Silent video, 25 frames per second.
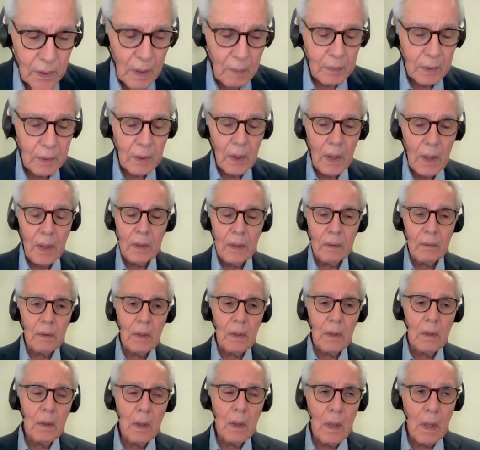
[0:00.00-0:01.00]
Kapil. I
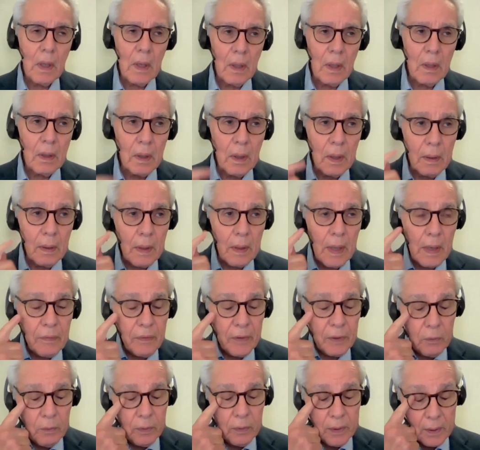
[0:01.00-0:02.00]
I
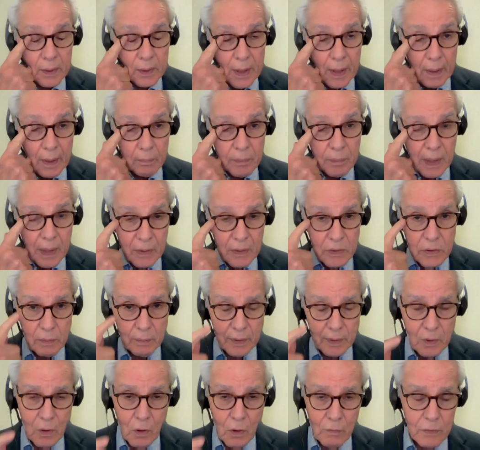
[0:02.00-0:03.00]
think you cannot
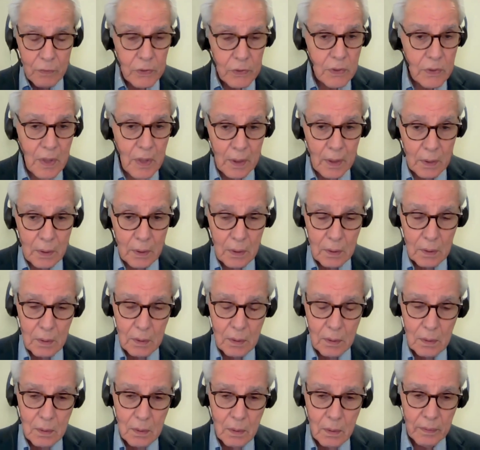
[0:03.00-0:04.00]
possibly overstate
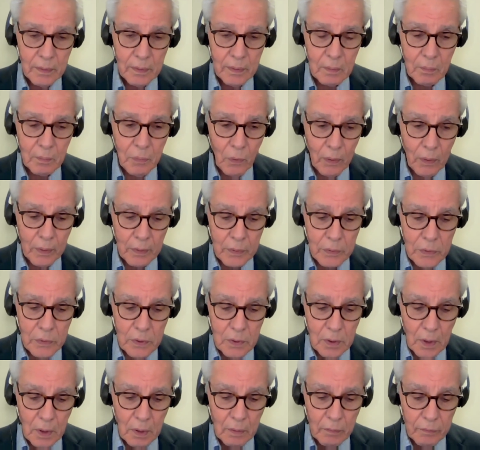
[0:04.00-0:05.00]
the importance
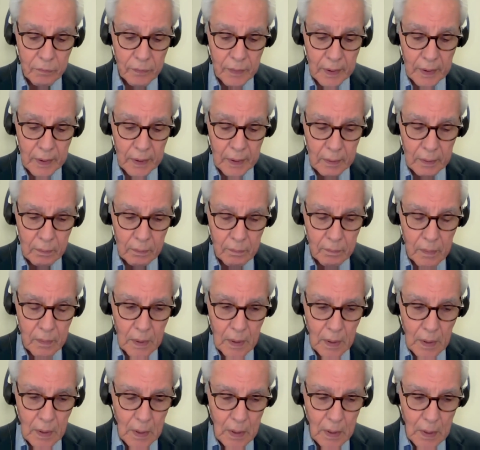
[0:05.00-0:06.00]
of a
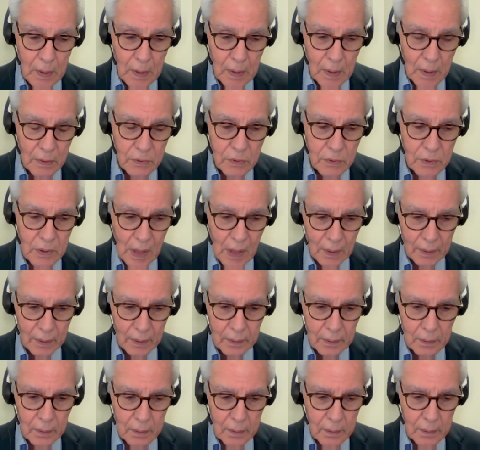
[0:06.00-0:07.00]
a
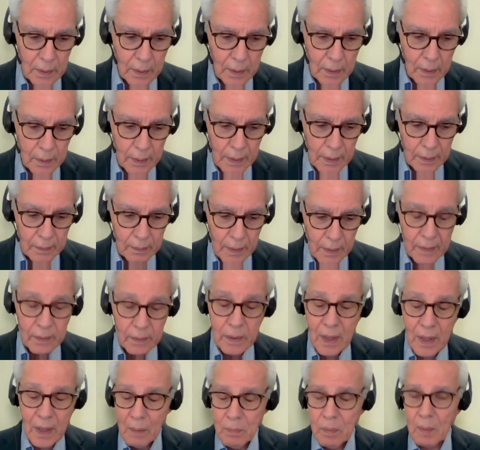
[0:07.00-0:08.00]
solid uh, and,
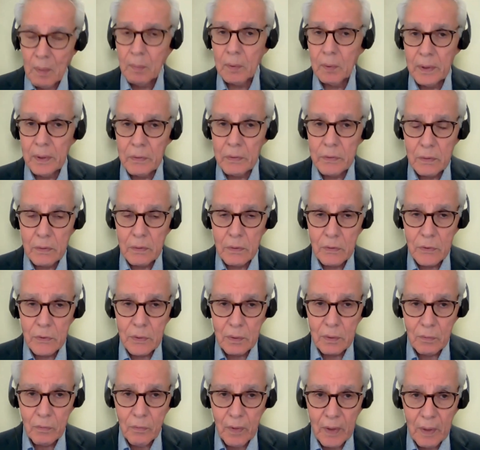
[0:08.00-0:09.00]
and capable
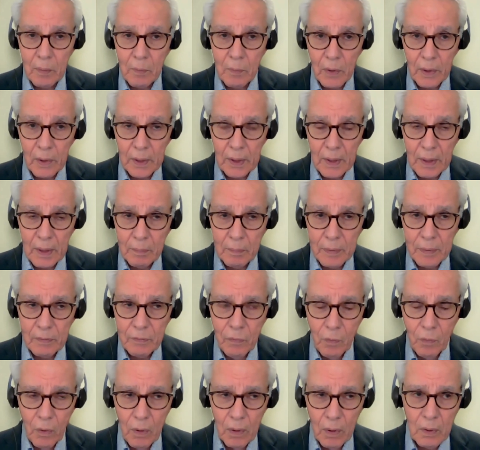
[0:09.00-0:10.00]
institutional framework. And I,
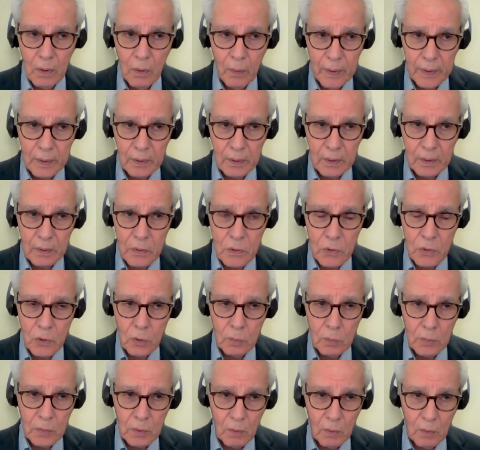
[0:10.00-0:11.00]
before going to
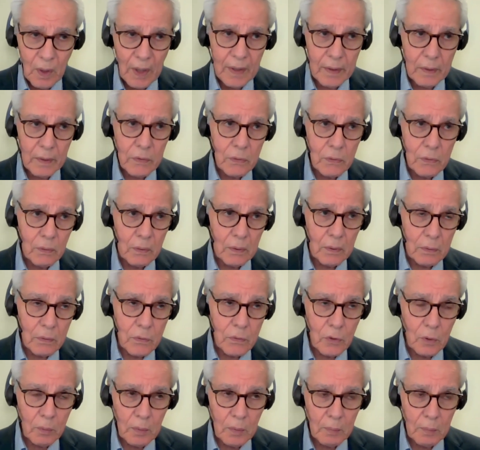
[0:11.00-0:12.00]
consumer rights or
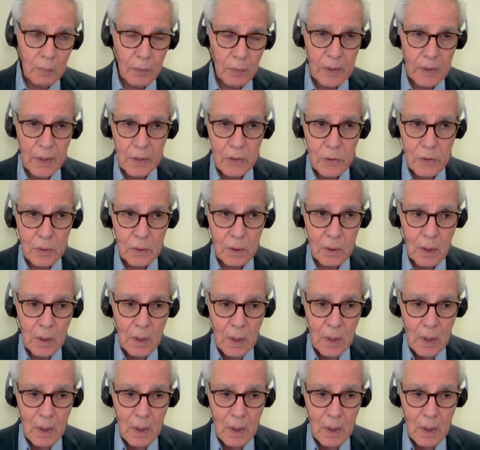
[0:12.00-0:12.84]
consumer protection,